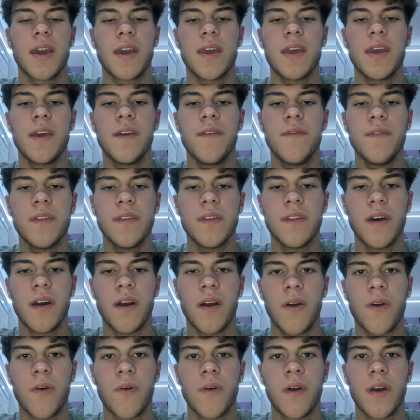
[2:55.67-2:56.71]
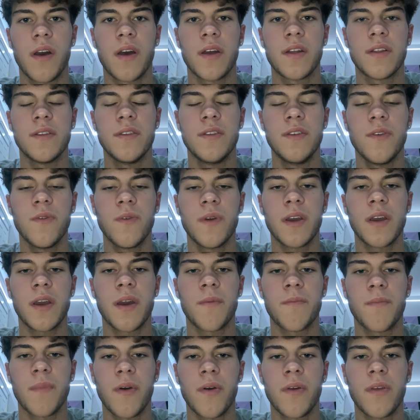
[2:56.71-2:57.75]
Even though doing
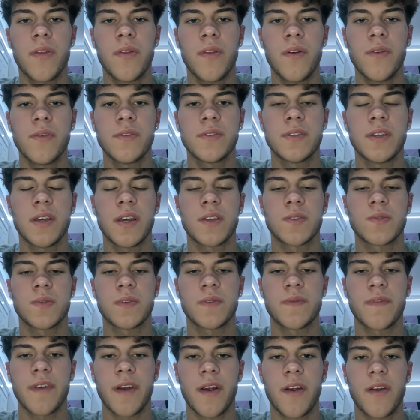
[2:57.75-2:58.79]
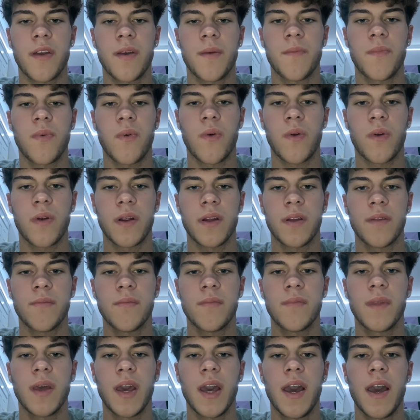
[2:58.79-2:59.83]
both of those things was very important,
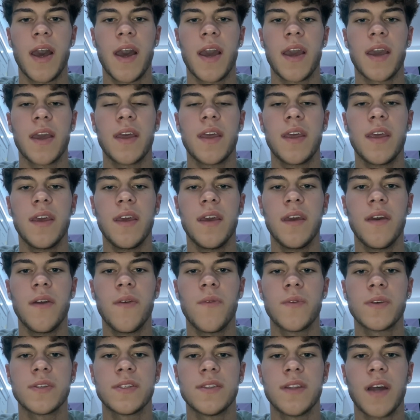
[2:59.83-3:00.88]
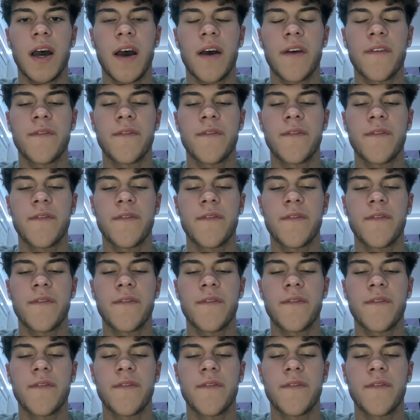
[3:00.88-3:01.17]
he was not